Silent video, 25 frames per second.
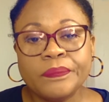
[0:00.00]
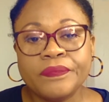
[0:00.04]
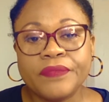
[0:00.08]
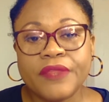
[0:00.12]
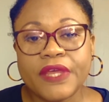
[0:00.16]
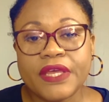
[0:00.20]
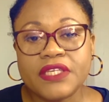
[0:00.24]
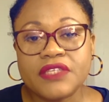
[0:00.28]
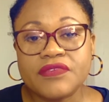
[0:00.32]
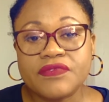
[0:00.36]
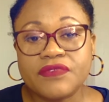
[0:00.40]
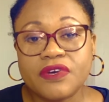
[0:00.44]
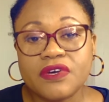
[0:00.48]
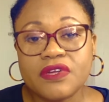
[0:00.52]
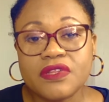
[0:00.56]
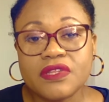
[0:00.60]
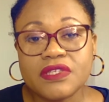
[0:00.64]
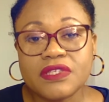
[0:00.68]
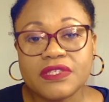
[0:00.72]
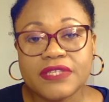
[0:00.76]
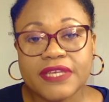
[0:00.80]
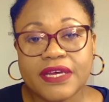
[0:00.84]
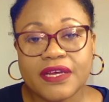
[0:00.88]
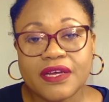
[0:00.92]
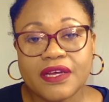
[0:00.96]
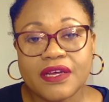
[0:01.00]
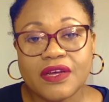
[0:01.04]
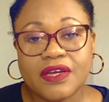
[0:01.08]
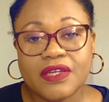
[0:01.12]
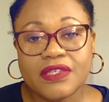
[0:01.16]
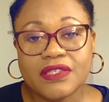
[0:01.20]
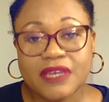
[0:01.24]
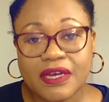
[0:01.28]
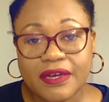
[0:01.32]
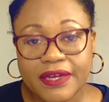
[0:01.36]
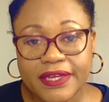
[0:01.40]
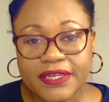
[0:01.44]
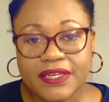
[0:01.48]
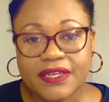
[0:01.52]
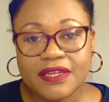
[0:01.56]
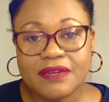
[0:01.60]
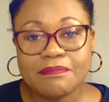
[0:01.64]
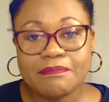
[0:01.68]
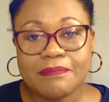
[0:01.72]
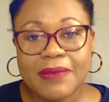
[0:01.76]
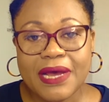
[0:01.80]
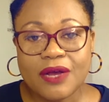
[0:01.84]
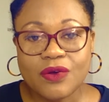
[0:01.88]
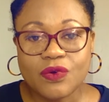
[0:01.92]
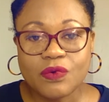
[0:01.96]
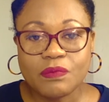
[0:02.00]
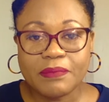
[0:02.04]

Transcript: that his father died in Mau